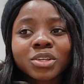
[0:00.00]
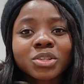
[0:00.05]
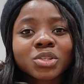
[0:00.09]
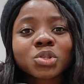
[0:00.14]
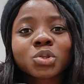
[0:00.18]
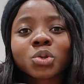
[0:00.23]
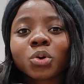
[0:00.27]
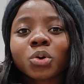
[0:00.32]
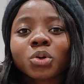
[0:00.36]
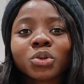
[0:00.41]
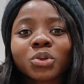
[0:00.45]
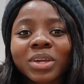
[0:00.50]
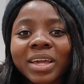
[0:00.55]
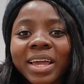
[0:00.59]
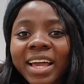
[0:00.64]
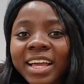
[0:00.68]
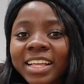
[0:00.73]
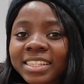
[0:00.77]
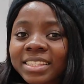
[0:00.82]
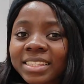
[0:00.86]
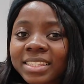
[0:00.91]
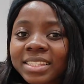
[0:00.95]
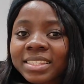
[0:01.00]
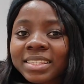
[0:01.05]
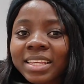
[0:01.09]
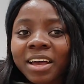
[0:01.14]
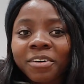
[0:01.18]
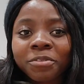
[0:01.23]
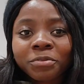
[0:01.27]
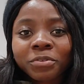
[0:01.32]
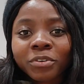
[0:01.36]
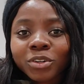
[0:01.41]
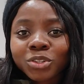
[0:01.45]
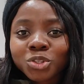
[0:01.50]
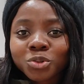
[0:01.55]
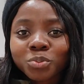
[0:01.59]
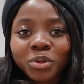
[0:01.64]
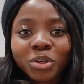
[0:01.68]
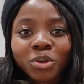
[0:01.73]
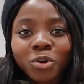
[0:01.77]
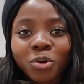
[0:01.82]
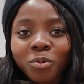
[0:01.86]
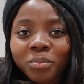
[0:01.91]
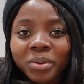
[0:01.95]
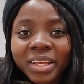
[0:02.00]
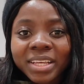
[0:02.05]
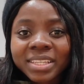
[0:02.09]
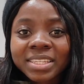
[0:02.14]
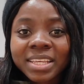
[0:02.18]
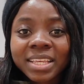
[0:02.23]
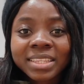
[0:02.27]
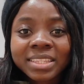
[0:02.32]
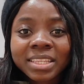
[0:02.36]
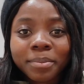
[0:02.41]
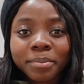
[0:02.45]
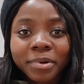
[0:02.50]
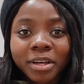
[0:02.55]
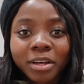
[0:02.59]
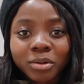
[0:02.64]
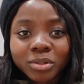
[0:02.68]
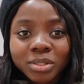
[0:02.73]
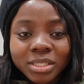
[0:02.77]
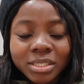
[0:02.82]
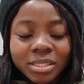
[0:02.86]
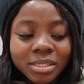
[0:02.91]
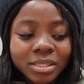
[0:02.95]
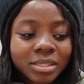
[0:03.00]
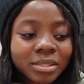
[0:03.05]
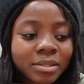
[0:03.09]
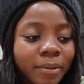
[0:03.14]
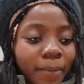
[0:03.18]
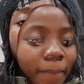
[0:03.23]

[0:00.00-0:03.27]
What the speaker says: So you can't afford to be complacent about it.